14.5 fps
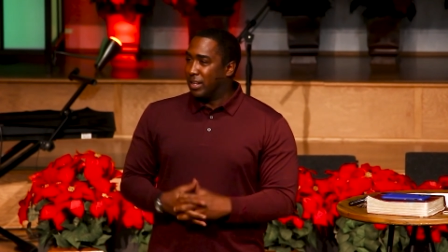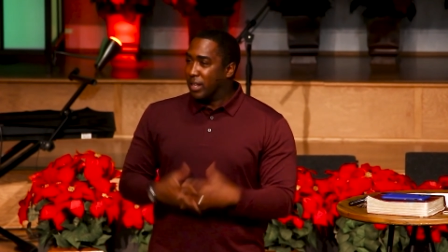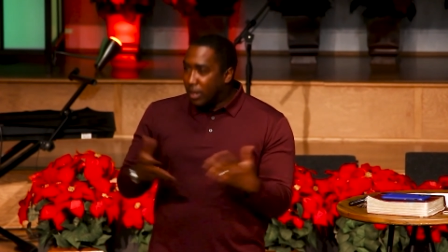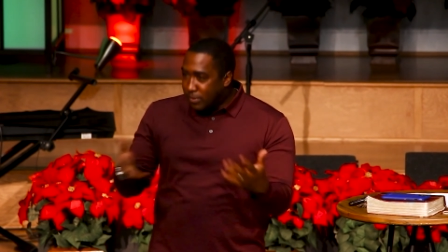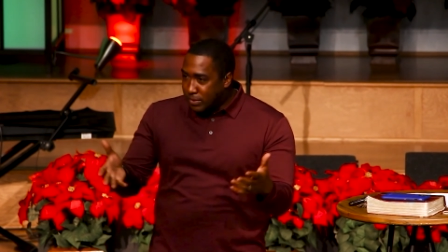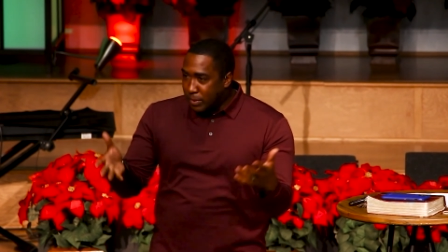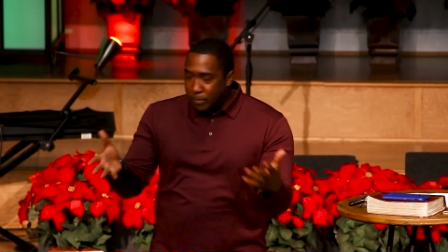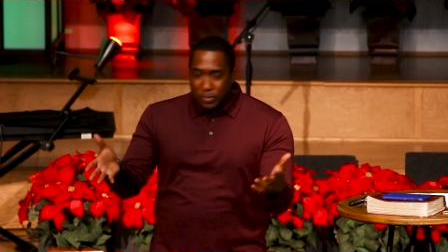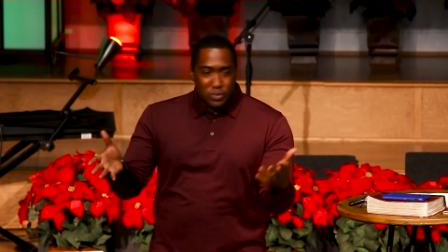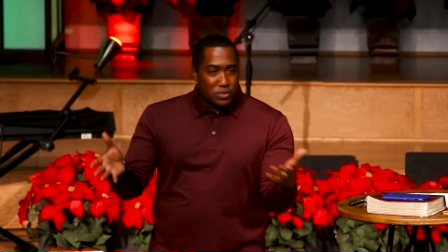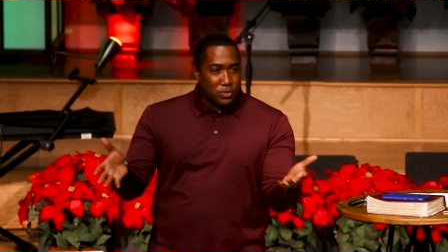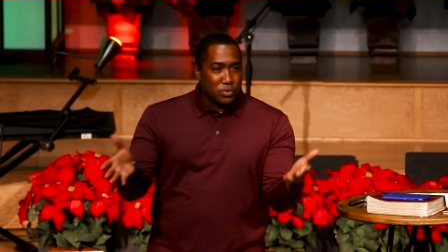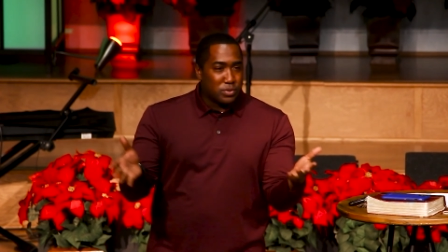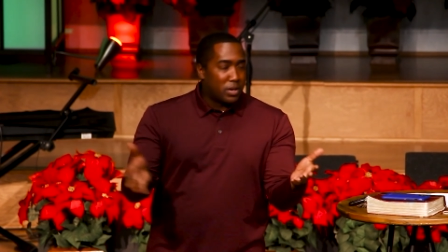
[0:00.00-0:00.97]
loves and
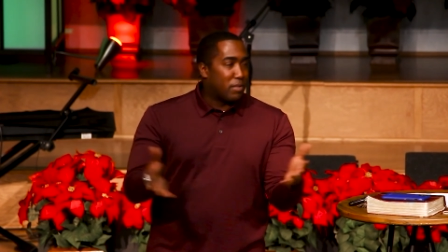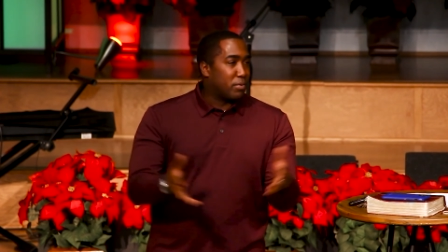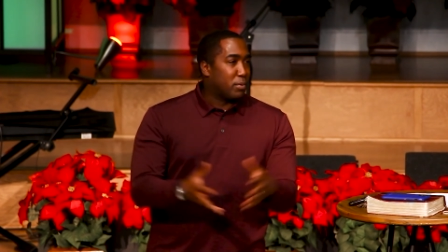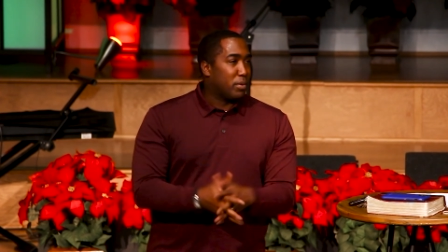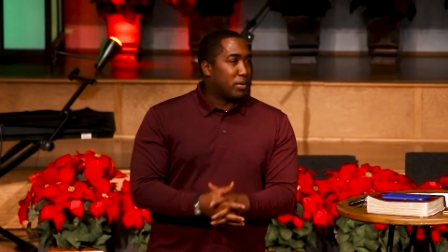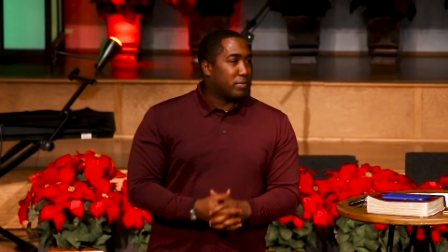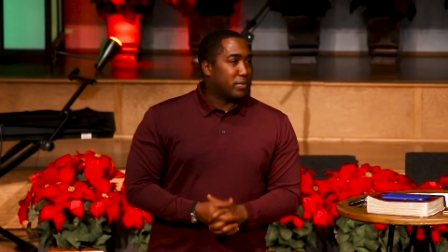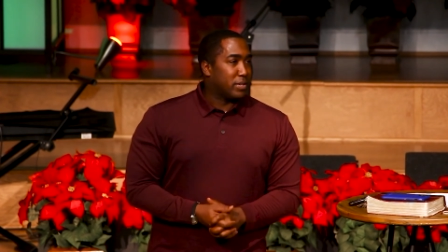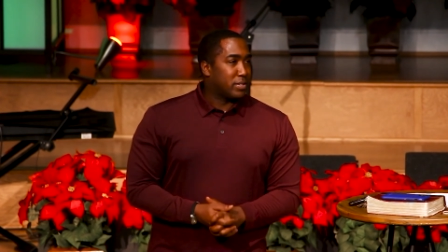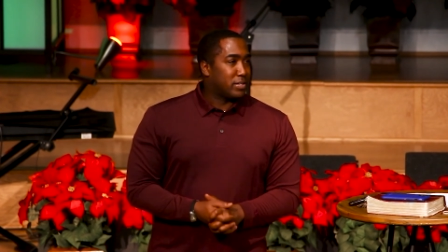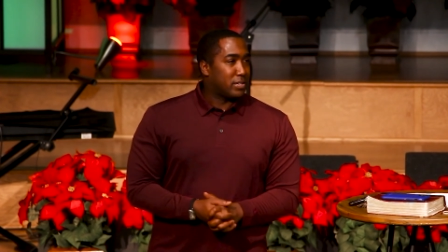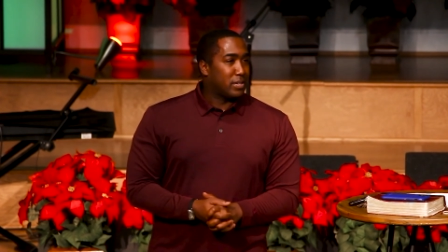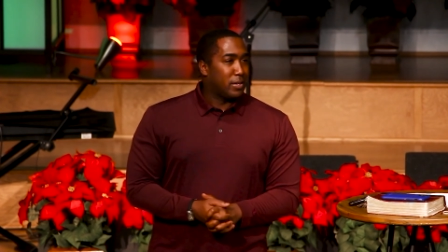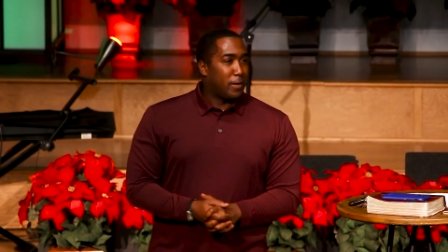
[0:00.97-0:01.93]
pursues every one of
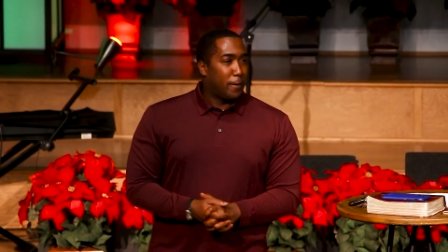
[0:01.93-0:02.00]
us.